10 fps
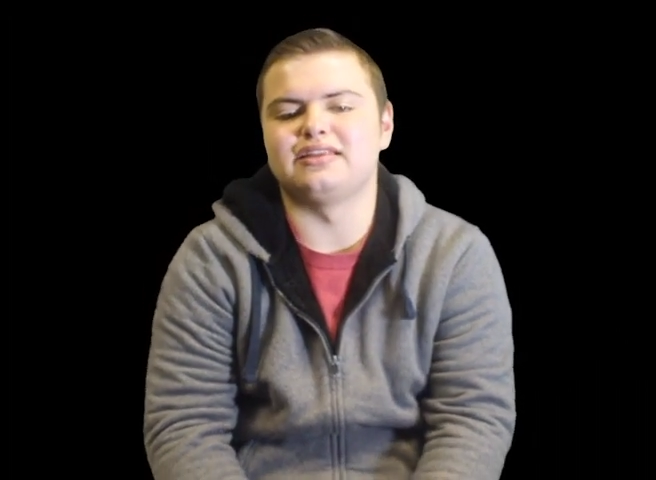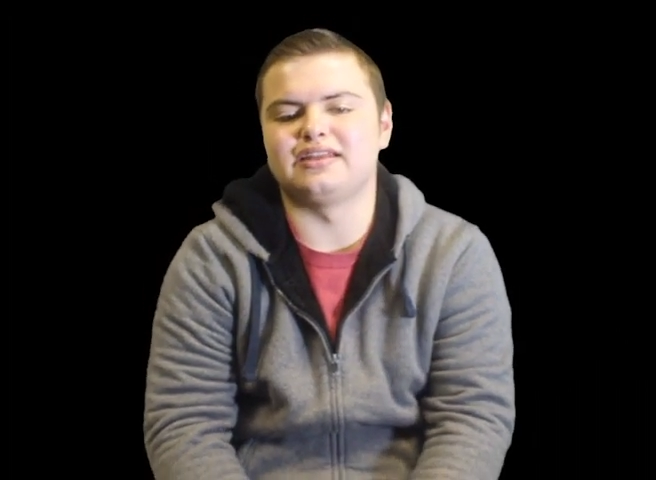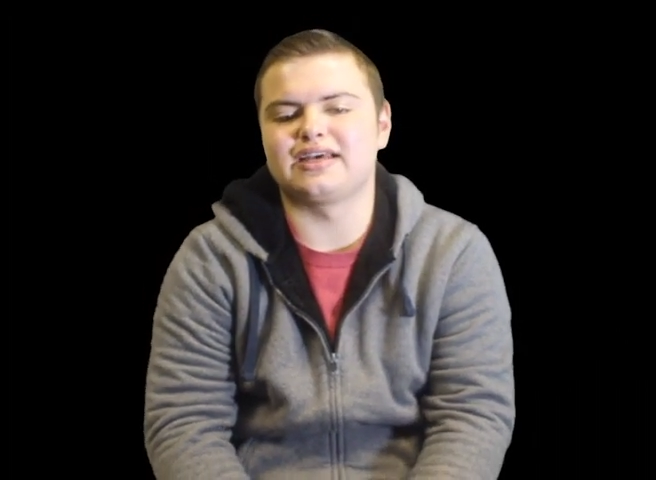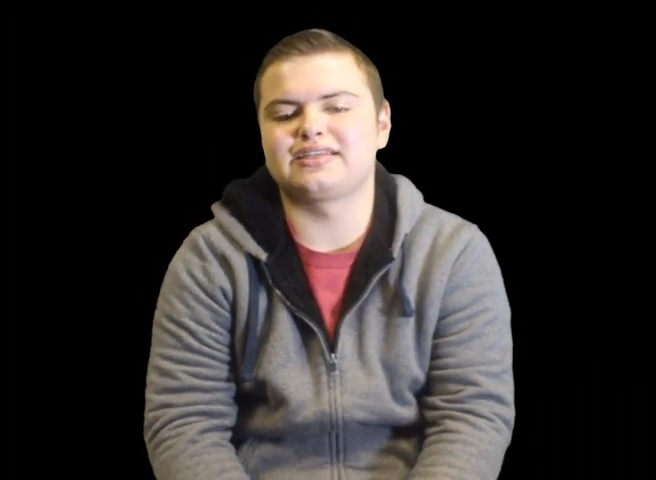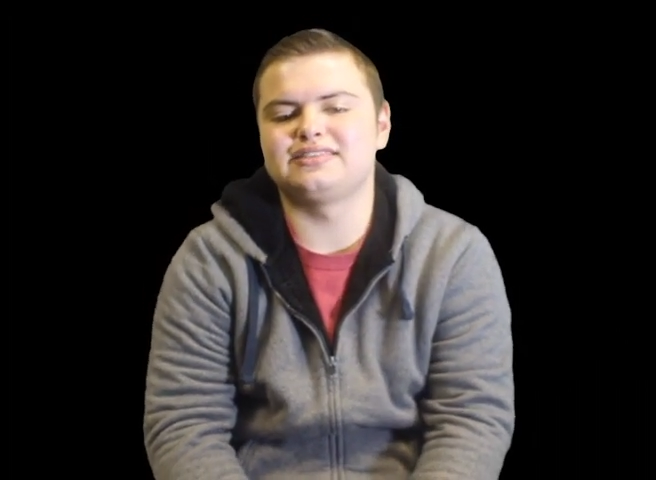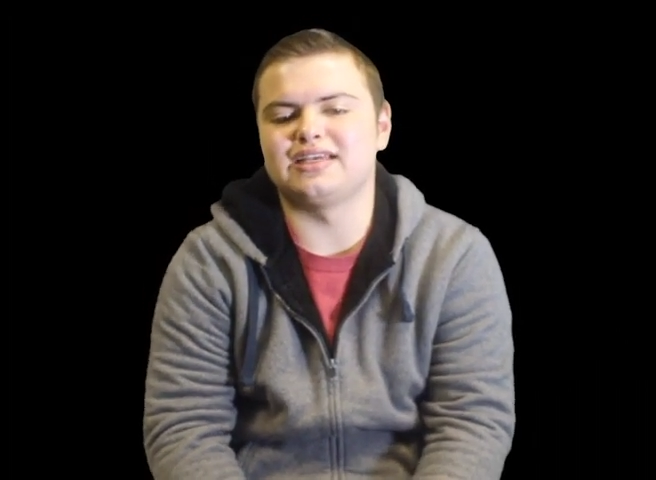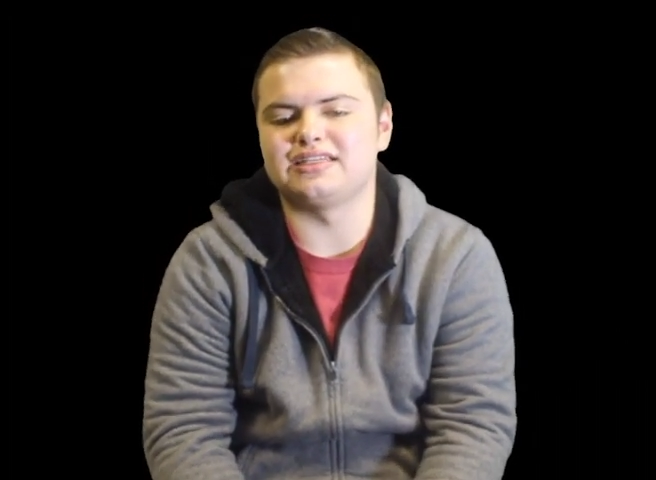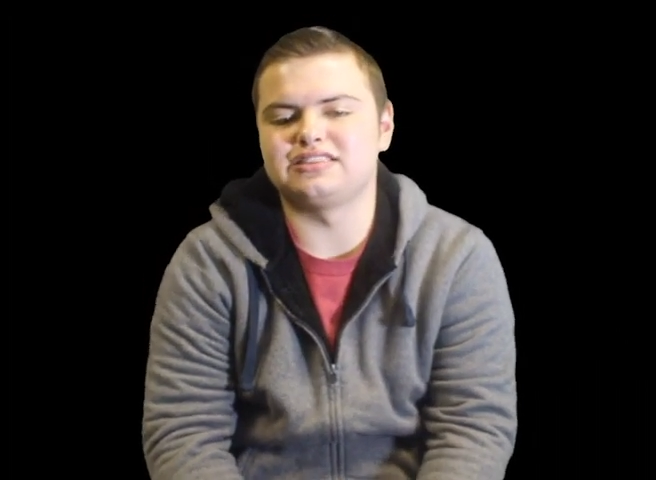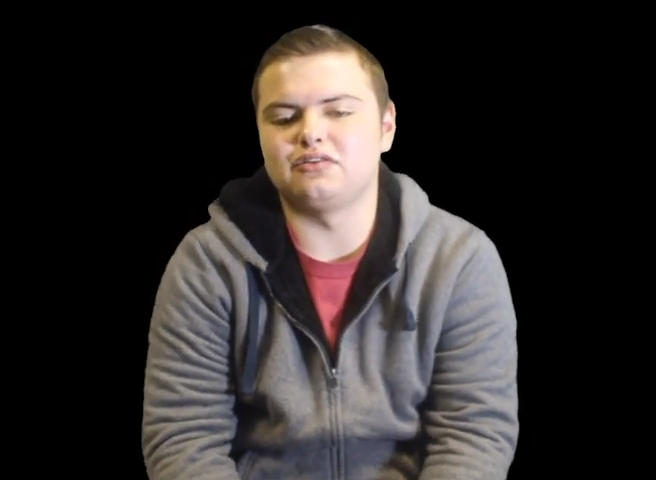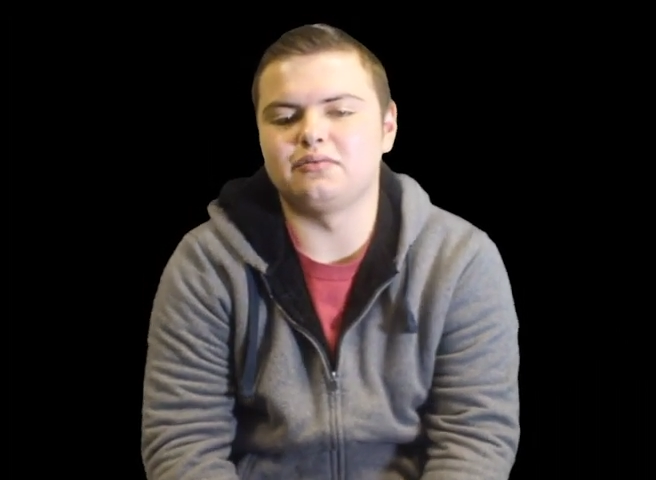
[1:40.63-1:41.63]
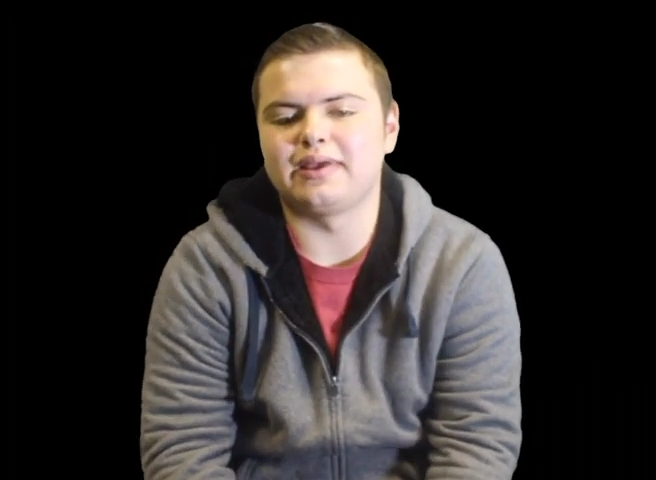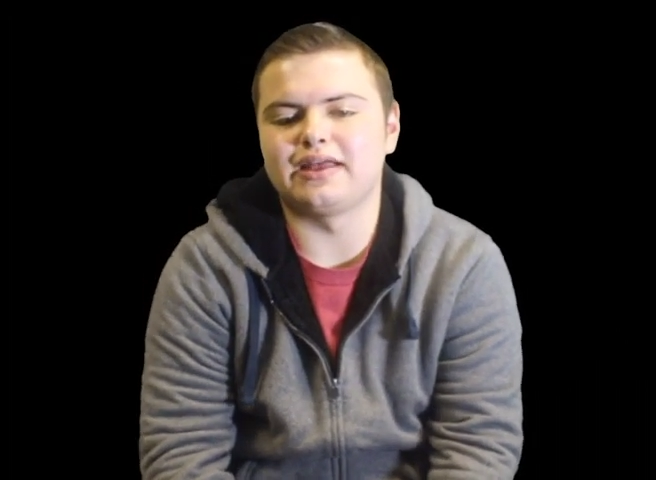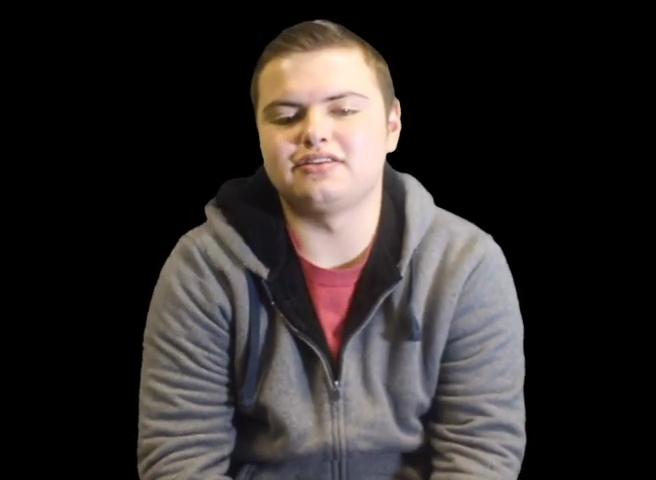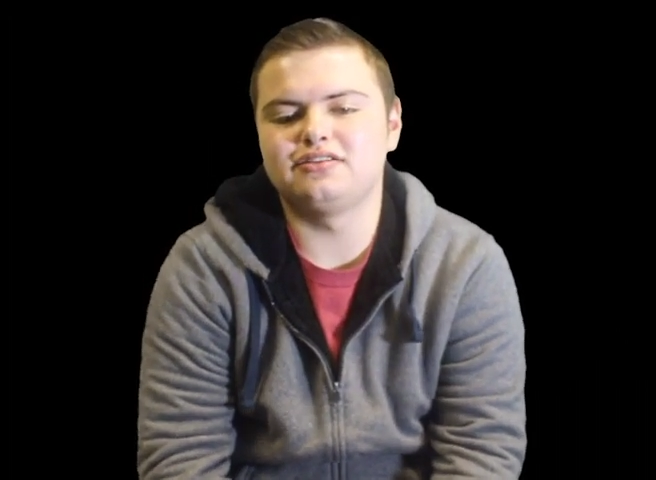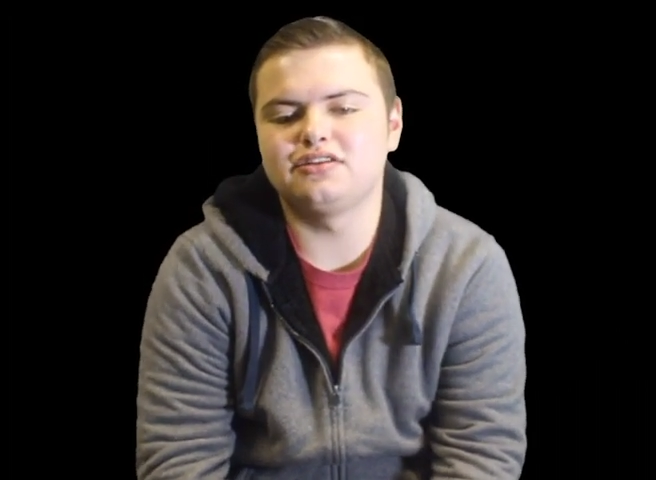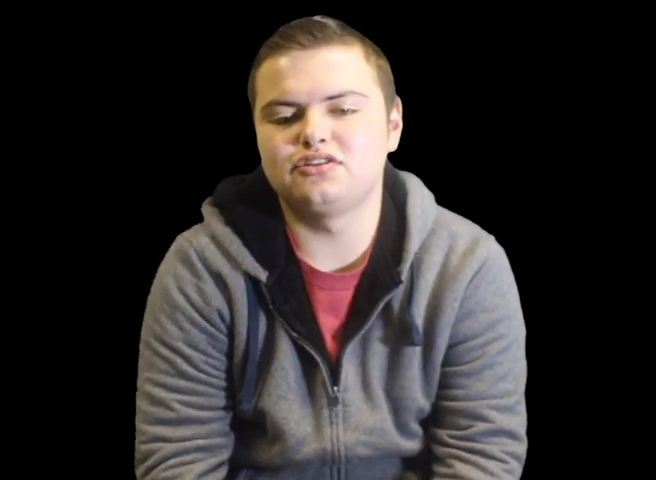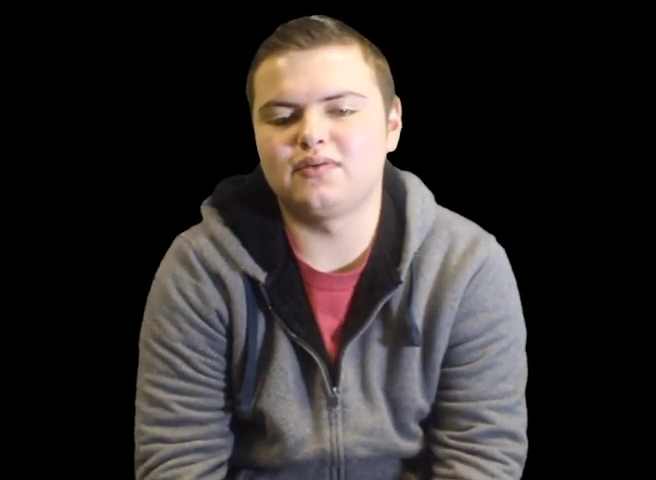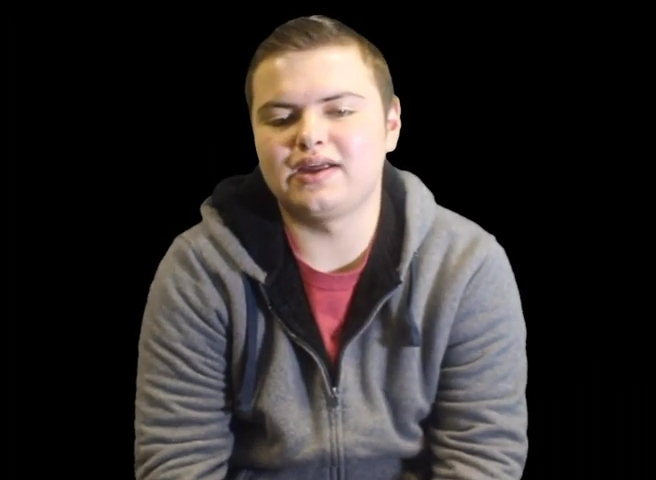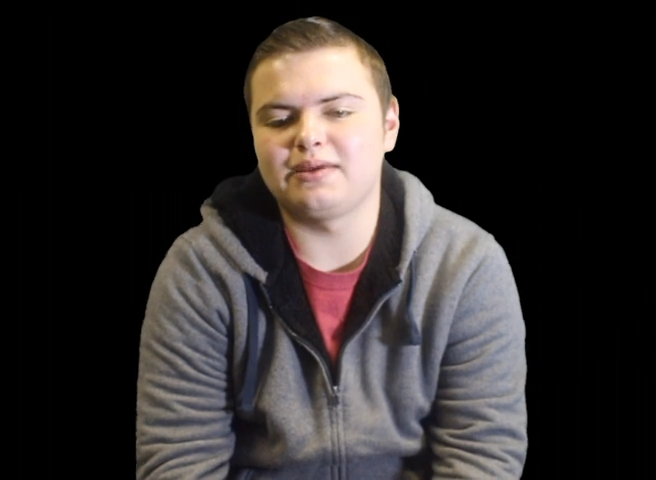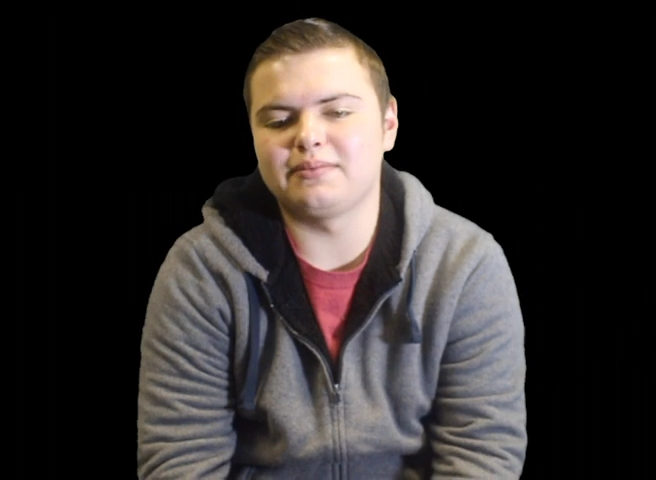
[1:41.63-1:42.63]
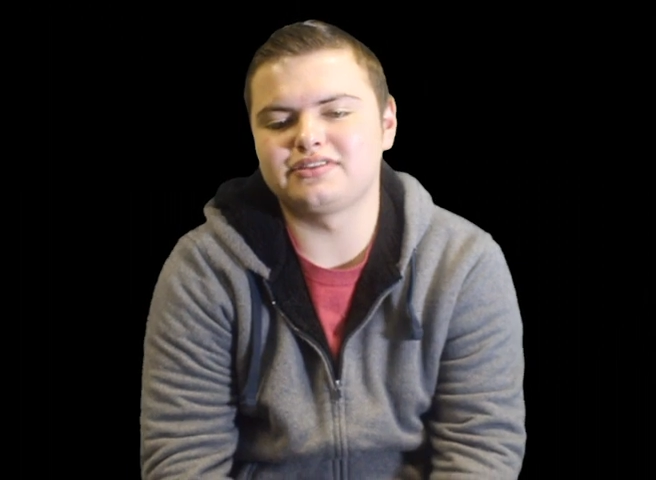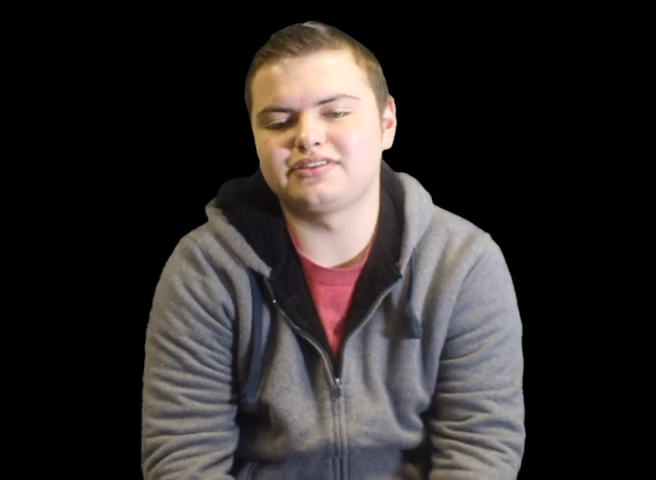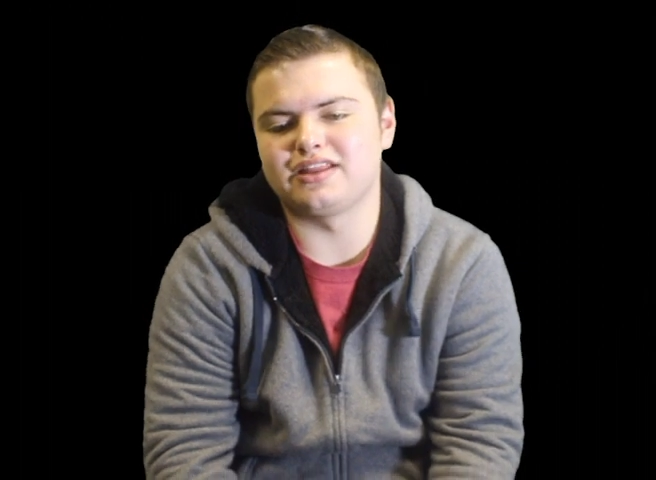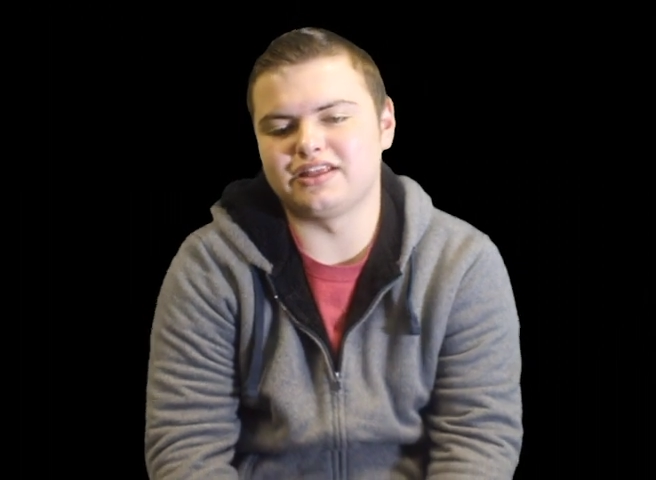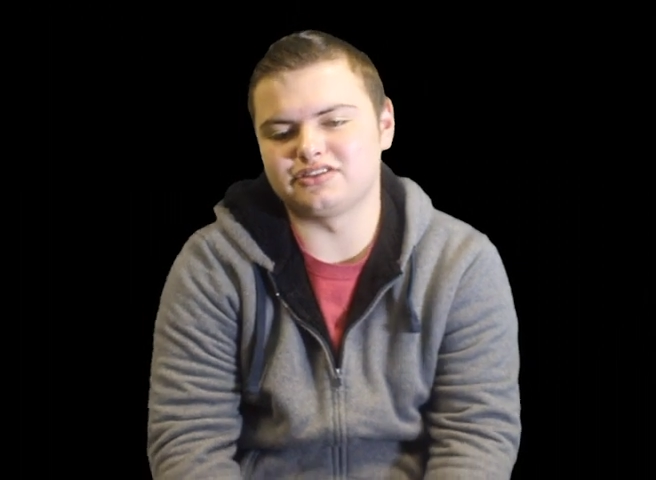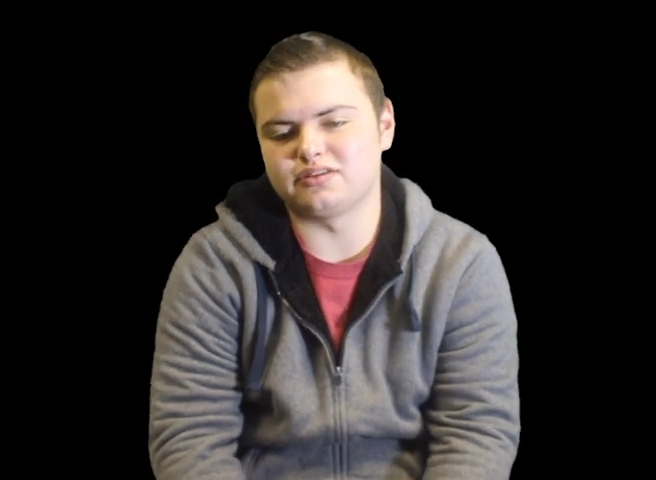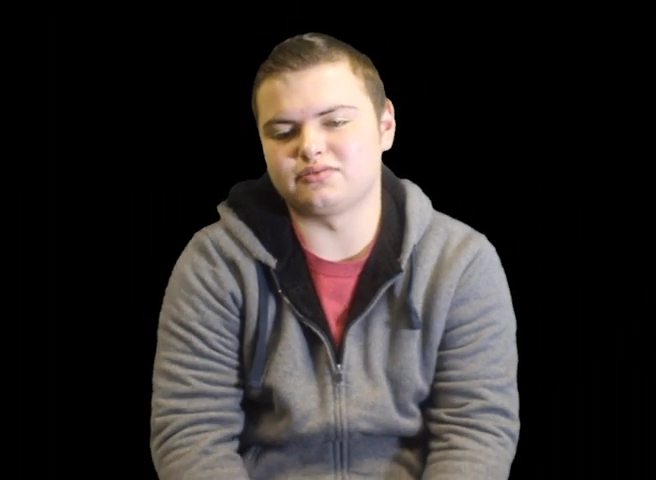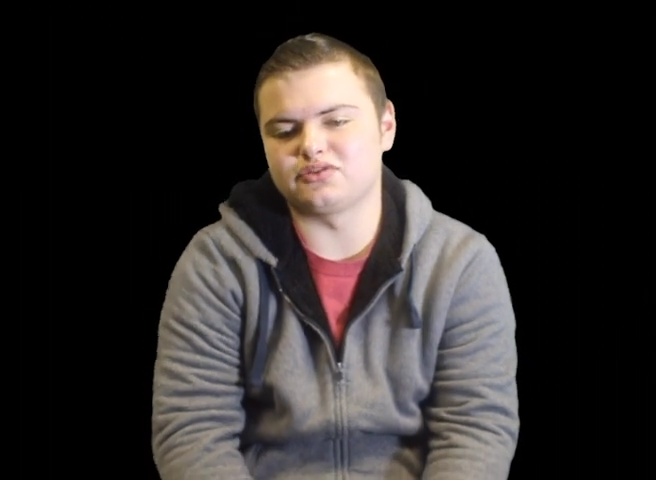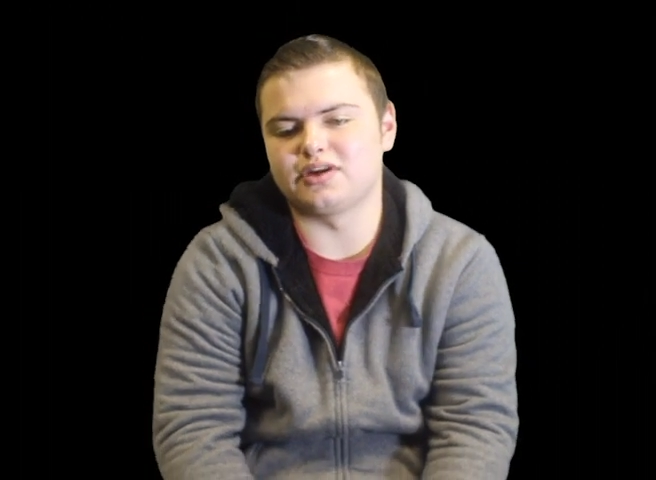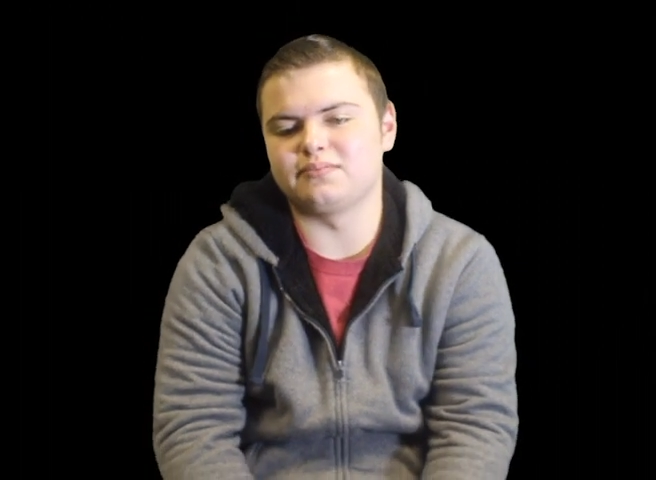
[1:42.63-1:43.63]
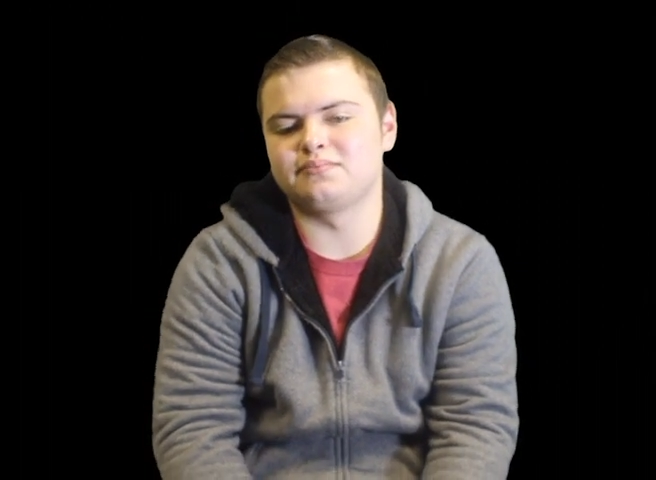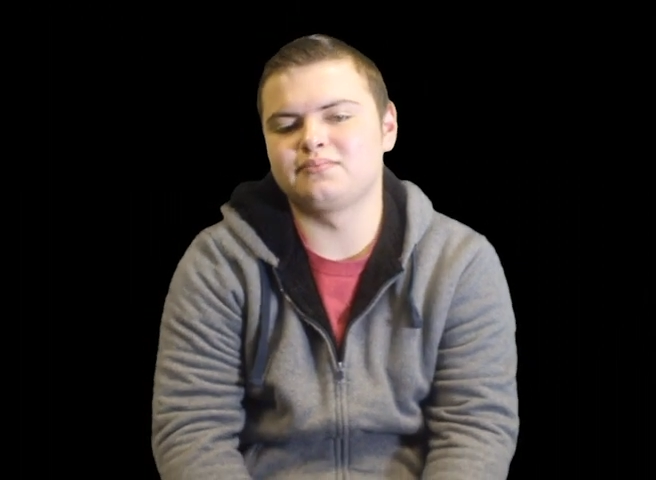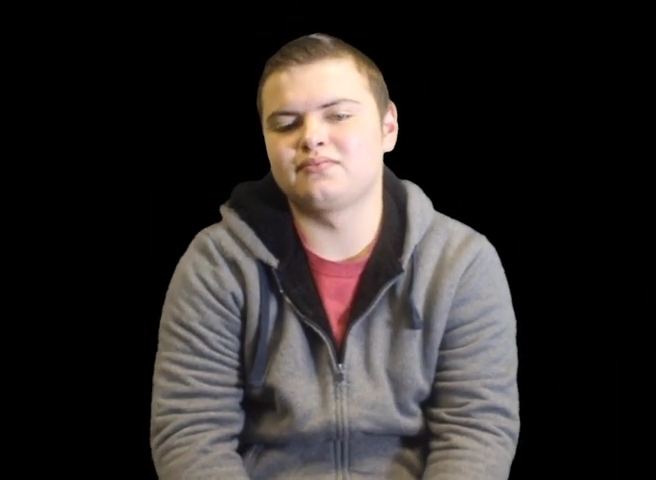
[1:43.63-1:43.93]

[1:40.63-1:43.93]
The next session will be at 2.20 Miss Stern's room.